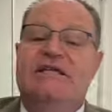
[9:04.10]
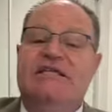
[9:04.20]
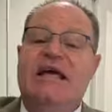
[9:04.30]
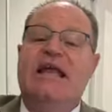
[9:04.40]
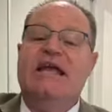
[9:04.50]

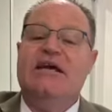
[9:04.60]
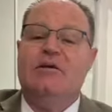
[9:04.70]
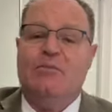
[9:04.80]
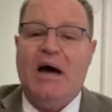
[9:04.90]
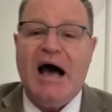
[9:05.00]
He's setting
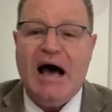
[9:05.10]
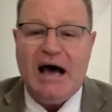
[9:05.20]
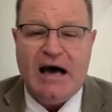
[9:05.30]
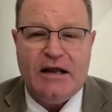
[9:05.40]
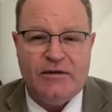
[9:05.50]
it
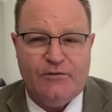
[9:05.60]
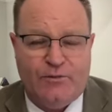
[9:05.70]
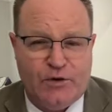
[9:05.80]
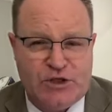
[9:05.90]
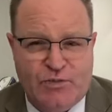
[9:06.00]
apart
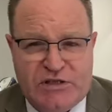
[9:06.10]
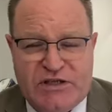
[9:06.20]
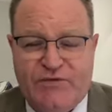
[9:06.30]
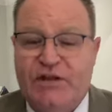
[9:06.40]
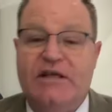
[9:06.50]
for a
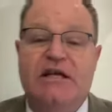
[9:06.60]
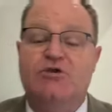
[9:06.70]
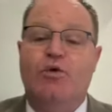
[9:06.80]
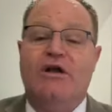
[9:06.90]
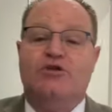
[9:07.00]
specific thing.
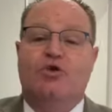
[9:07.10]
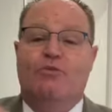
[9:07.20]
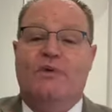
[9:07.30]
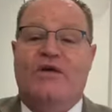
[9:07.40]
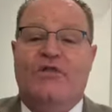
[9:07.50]
That's why it's
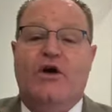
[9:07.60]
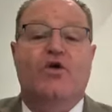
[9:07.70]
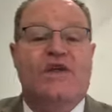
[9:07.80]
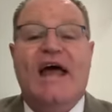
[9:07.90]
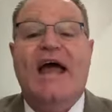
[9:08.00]
called
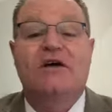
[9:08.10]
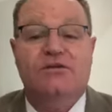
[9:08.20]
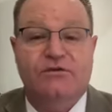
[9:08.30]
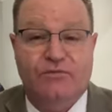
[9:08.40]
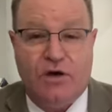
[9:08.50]
Bethel, the
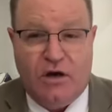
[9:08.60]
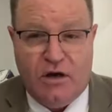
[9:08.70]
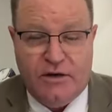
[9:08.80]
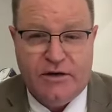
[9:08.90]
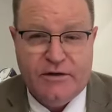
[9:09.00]
house of
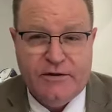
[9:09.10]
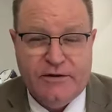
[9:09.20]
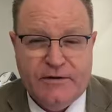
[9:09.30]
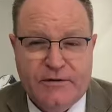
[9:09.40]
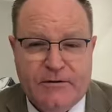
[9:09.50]
God.
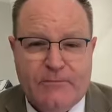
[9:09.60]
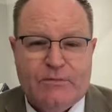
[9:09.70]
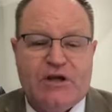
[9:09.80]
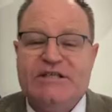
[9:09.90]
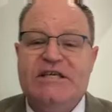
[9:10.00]

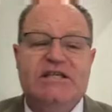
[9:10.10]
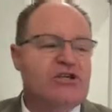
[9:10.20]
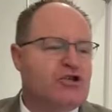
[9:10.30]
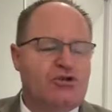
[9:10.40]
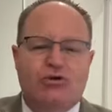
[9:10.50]
Because he
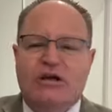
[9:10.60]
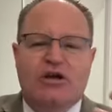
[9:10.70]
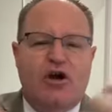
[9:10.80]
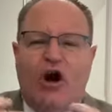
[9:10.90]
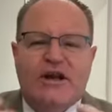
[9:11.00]
says,
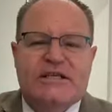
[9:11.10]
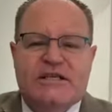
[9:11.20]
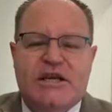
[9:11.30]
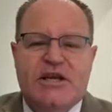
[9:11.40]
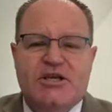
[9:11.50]
surely God
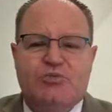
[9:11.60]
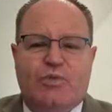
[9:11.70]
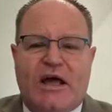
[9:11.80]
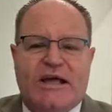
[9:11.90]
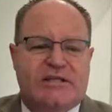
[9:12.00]
is in this
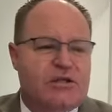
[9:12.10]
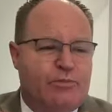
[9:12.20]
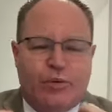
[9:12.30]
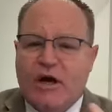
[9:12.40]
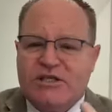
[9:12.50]
place.
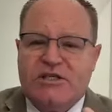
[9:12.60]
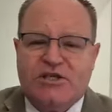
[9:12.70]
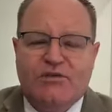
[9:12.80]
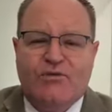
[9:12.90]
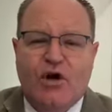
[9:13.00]
The
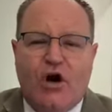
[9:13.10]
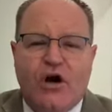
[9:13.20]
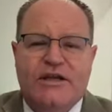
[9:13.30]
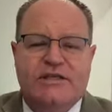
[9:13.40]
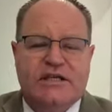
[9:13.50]
presence of
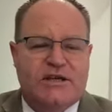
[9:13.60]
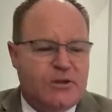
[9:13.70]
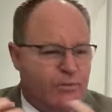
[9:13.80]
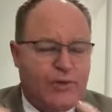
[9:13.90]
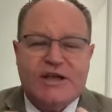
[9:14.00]
God is
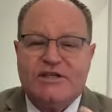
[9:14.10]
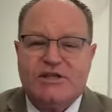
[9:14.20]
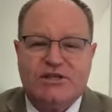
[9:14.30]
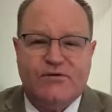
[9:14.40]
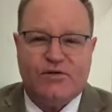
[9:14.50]
here. The
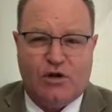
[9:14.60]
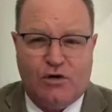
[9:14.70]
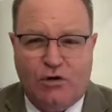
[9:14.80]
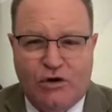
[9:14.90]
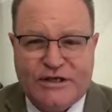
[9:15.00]
presence of the
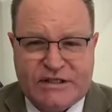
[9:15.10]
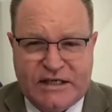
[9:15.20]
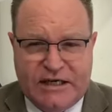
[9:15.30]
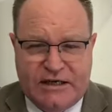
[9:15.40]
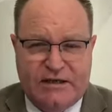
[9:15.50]
Lord is
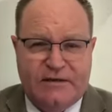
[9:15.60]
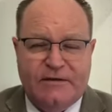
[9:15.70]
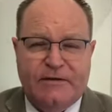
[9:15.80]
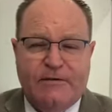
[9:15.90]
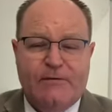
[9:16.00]
here.